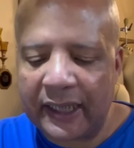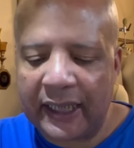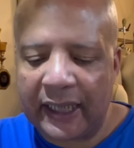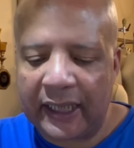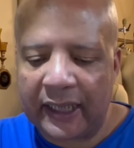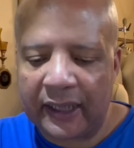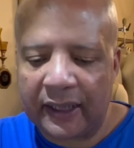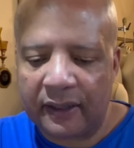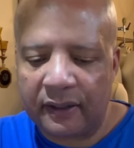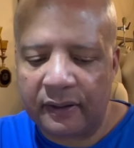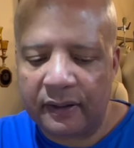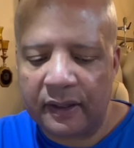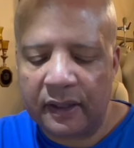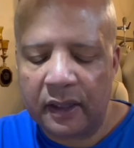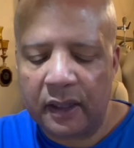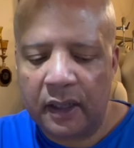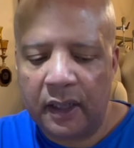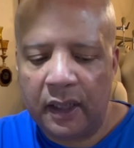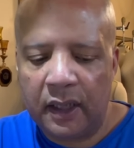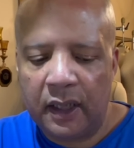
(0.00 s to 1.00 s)
again
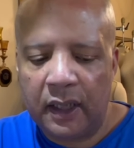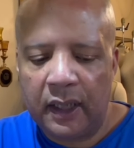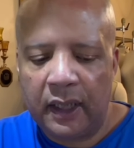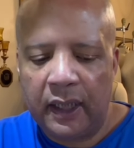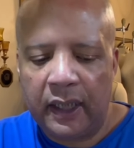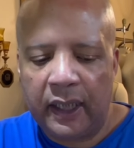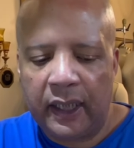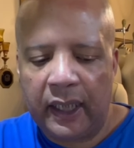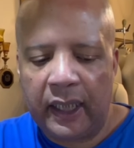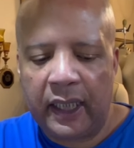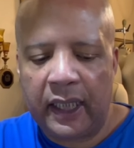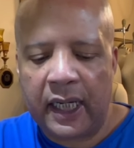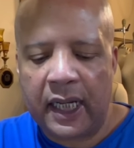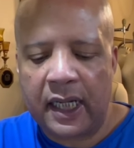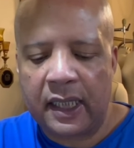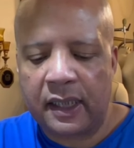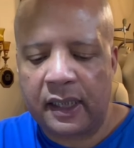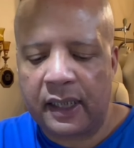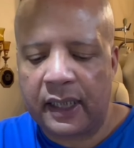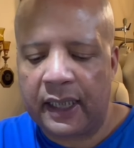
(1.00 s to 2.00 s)
and
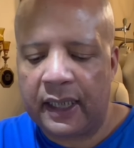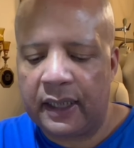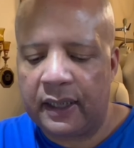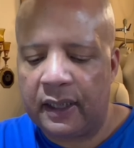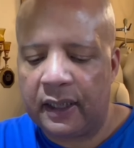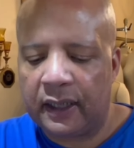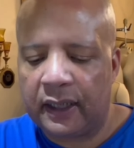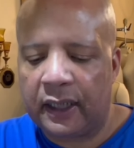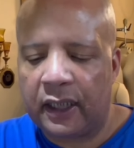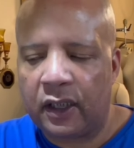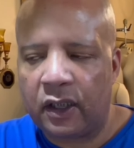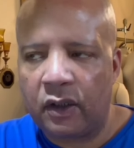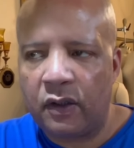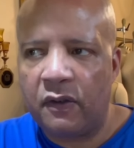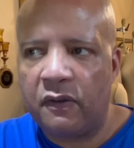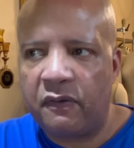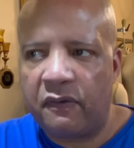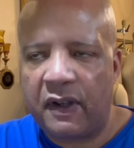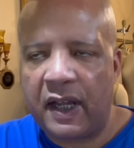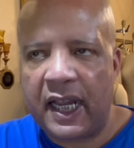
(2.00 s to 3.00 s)
I said, "Can
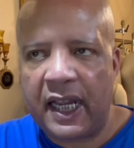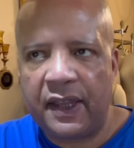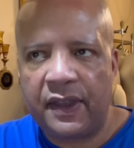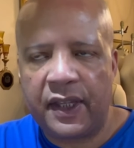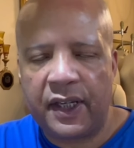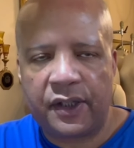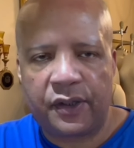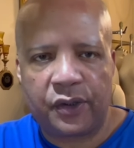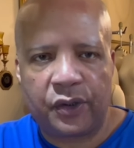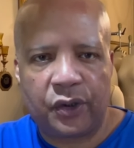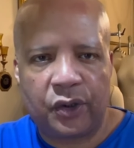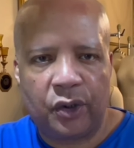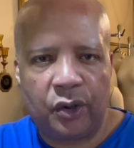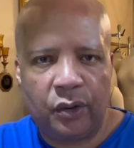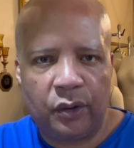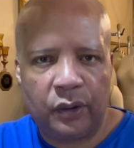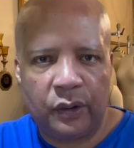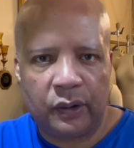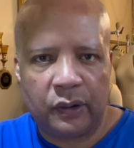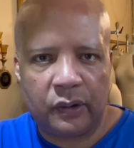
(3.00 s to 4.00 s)
you find this
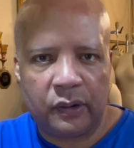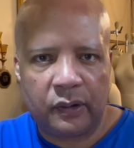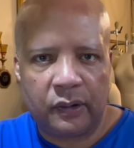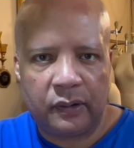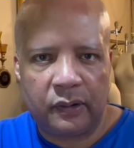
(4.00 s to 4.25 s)
tool?"